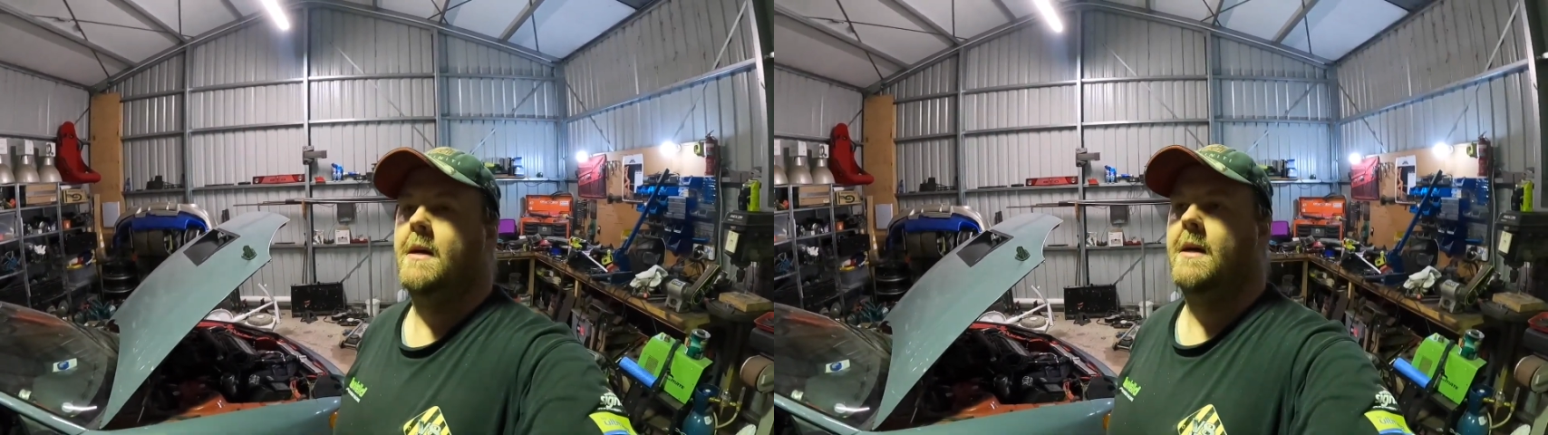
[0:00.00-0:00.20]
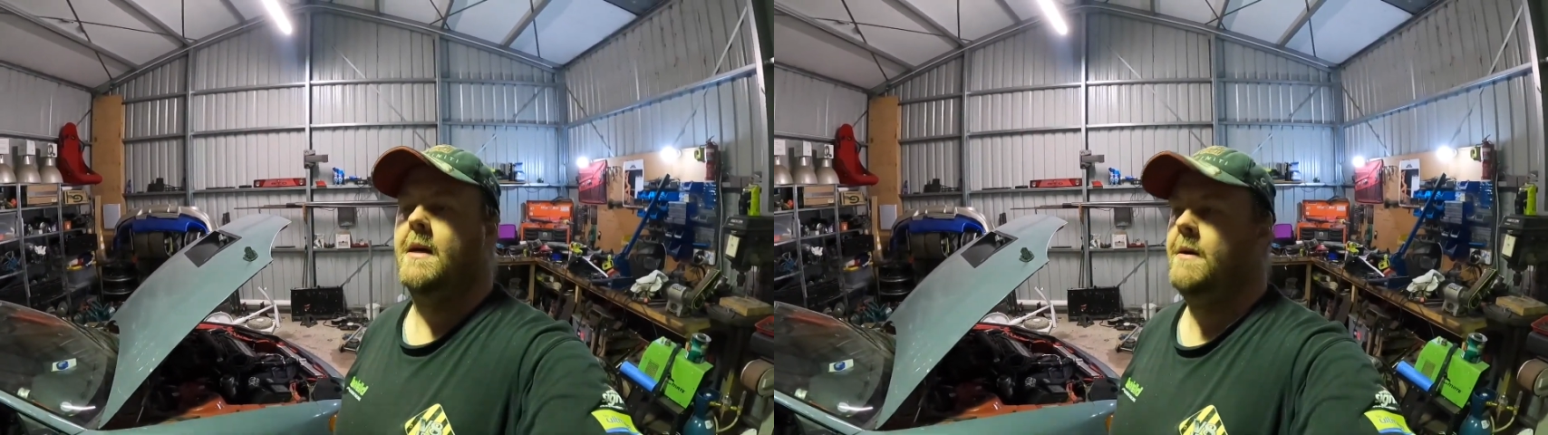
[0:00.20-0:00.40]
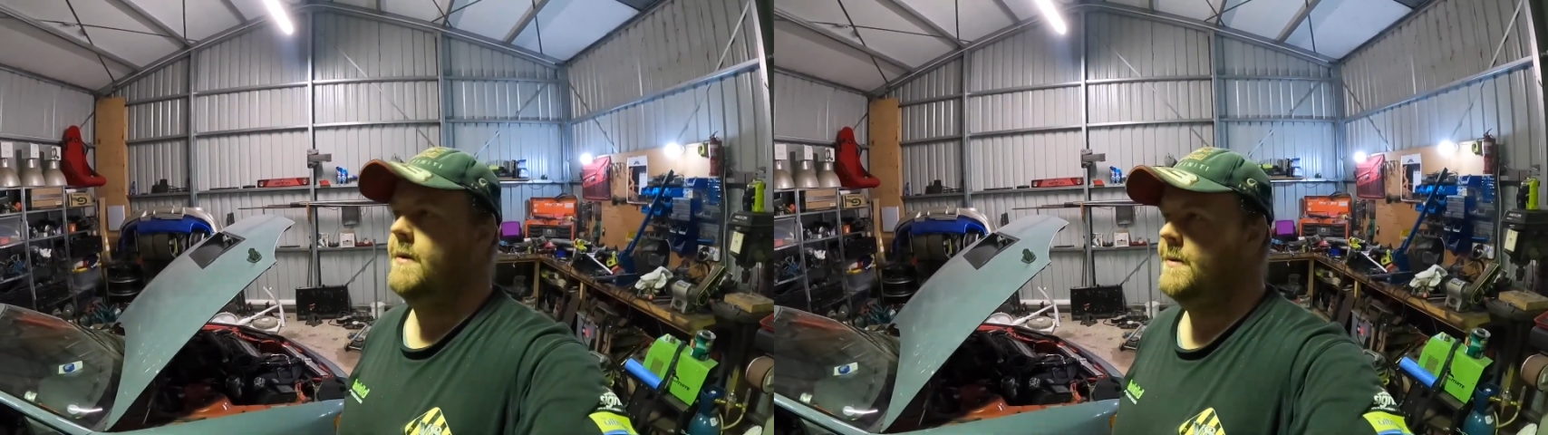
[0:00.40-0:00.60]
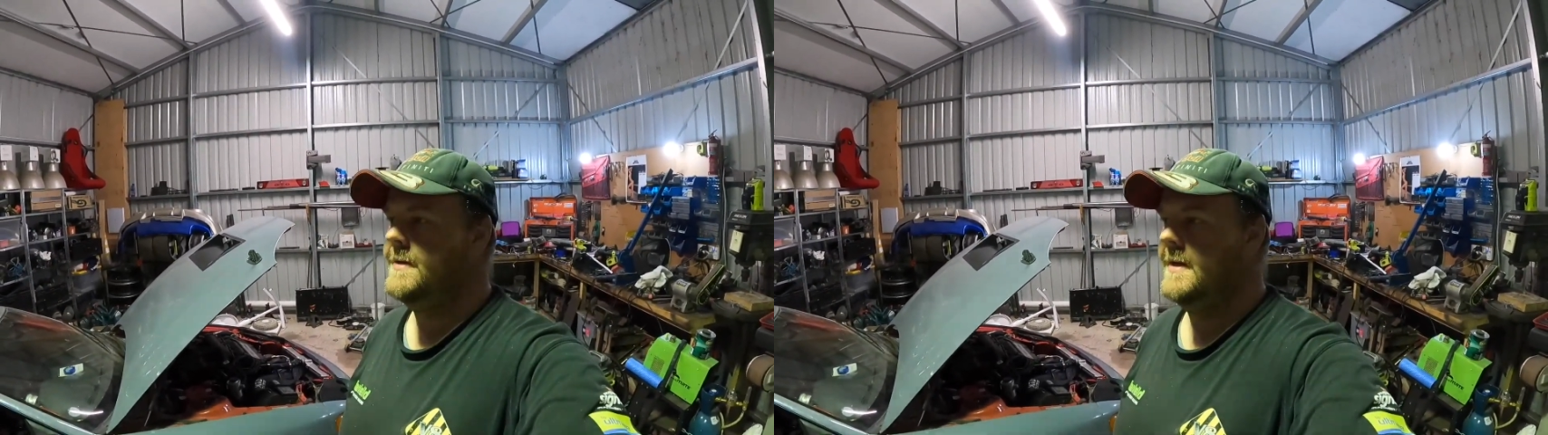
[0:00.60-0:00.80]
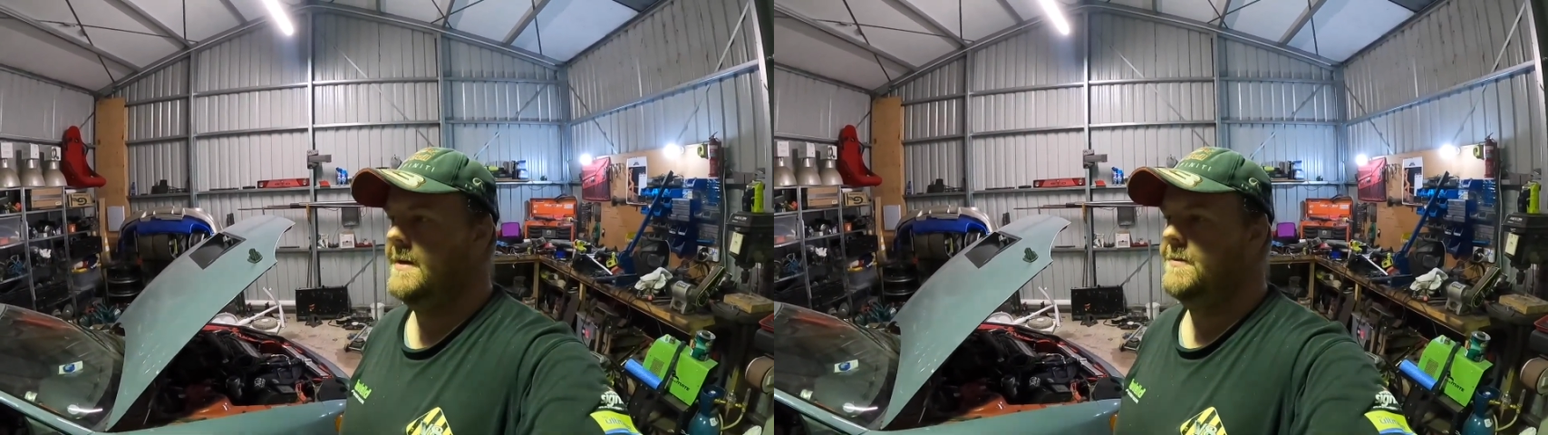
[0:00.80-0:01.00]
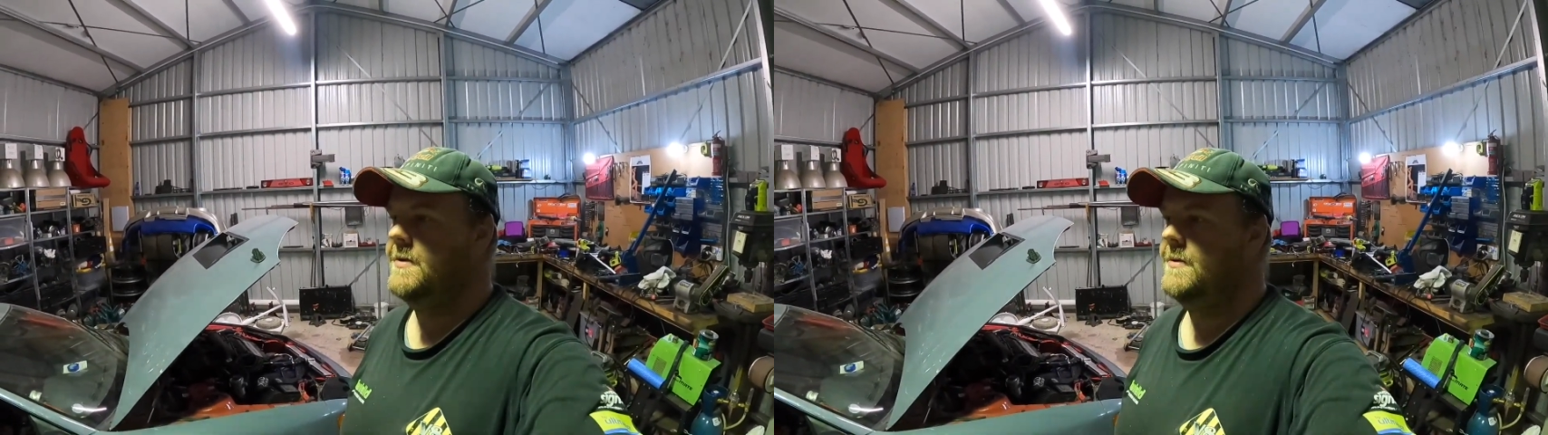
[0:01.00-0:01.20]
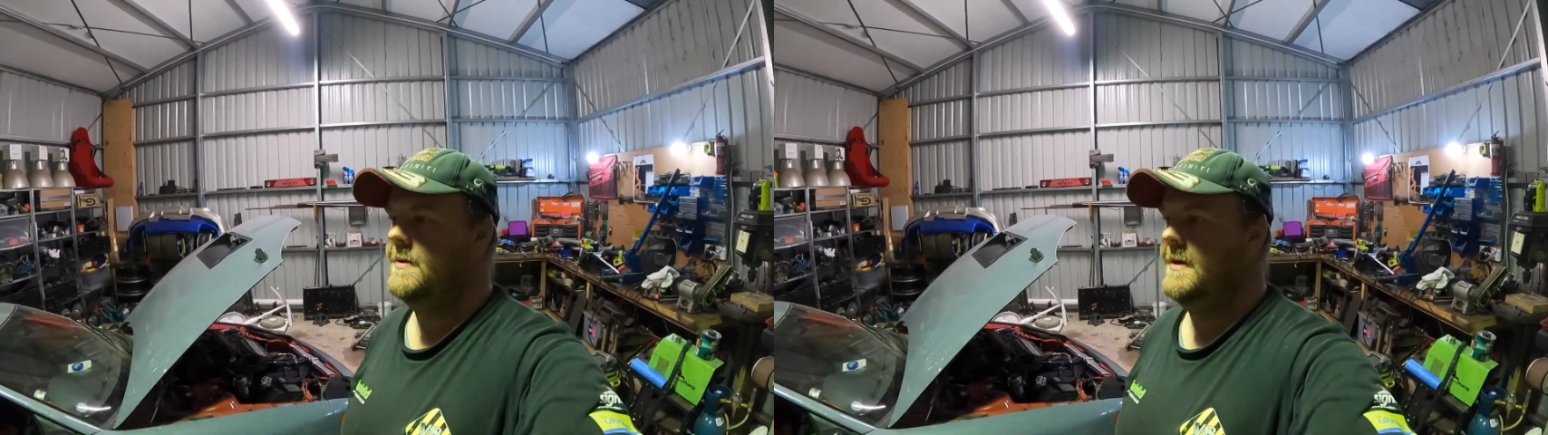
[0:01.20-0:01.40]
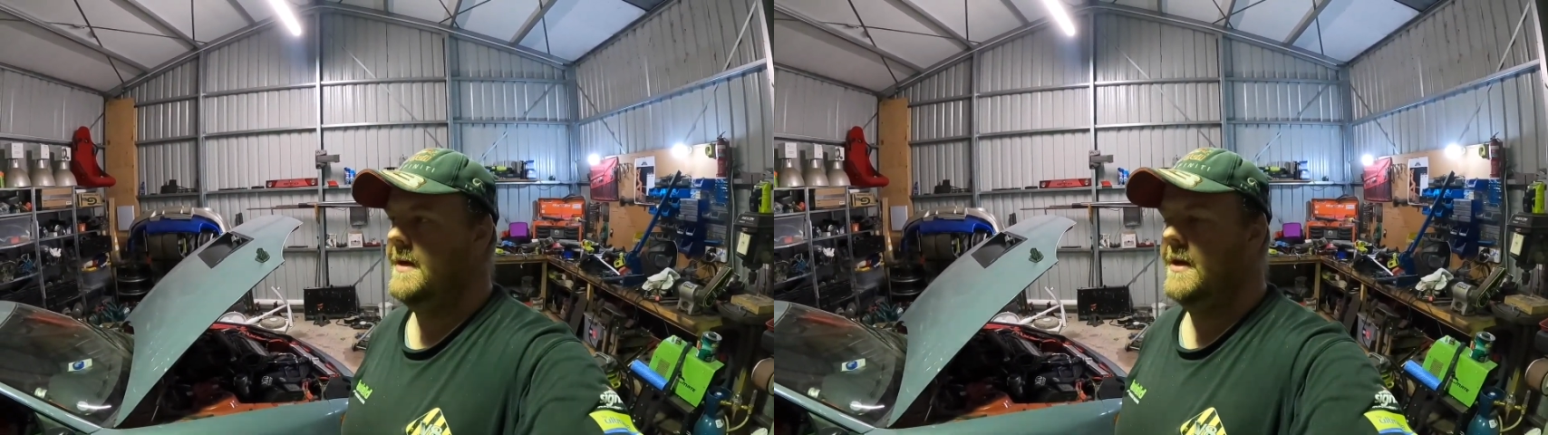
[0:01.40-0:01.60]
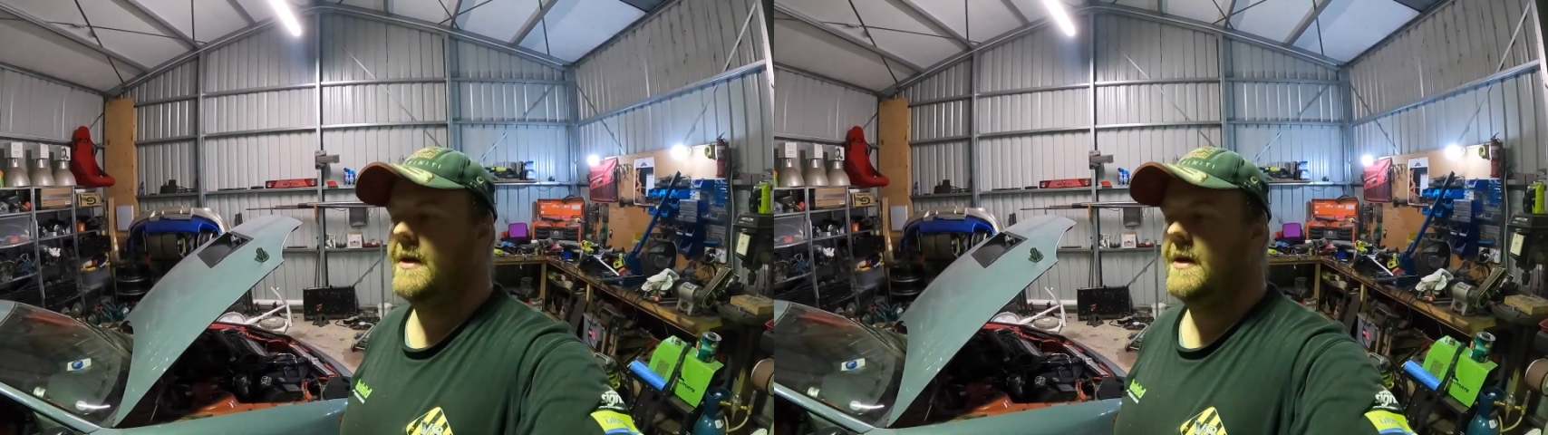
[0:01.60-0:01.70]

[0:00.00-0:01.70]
Where was I up to on that?